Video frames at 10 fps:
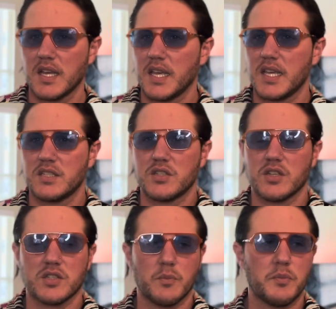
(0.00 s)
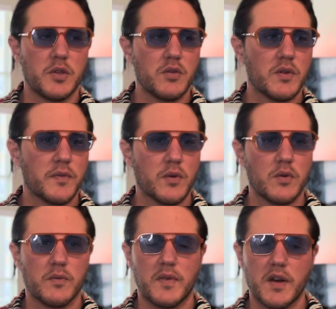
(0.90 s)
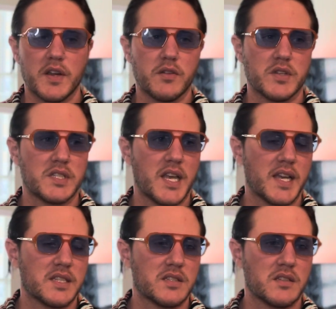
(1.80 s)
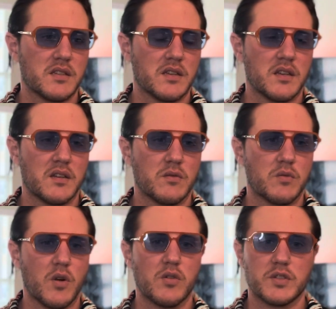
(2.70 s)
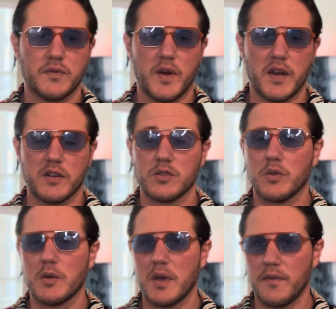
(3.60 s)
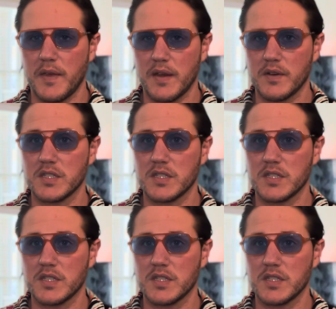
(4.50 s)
It's just a beautiful, very unisex rose fragrance, one of my favorites.